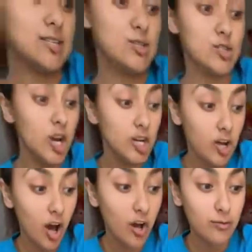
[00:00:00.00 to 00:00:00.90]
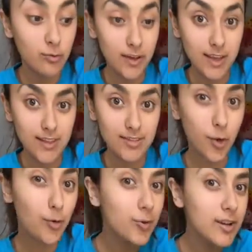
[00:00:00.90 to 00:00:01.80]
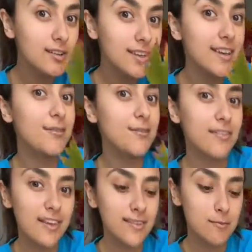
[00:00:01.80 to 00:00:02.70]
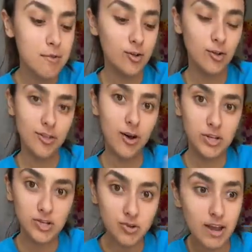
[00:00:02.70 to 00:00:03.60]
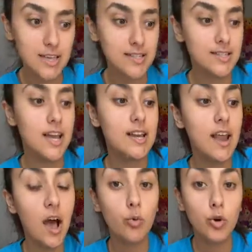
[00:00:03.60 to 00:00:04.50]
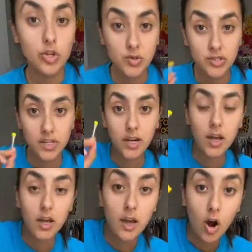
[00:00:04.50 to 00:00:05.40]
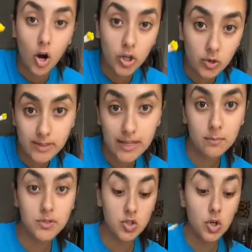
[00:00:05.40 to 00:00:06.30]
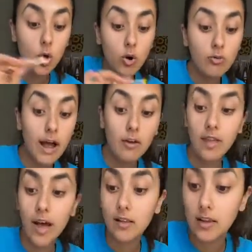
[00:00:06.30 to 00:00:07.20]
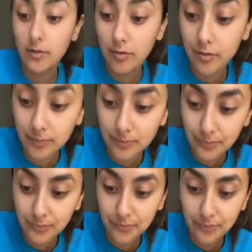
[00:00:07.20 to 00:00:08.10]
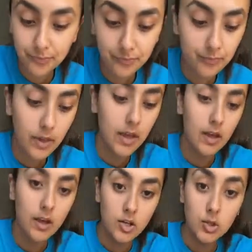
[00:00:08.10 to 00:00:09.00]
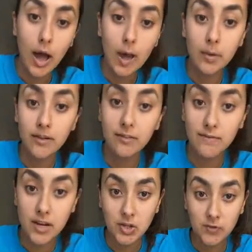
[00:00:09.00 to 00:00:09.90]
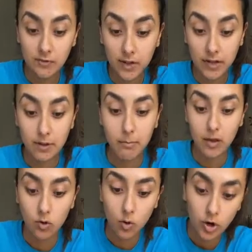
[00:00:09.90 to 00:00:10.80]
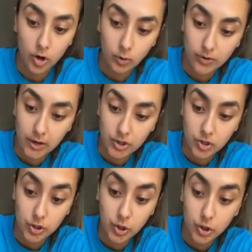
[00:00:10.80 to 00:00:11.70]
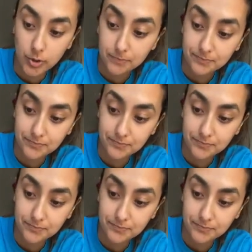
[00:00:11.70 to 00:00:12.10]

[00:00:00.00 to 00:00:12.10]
it started off with a real leaf in the middle that we traced. And now we're using our Q-tips to go around that leaf. So I'm going to finish filling in my corner with my circle.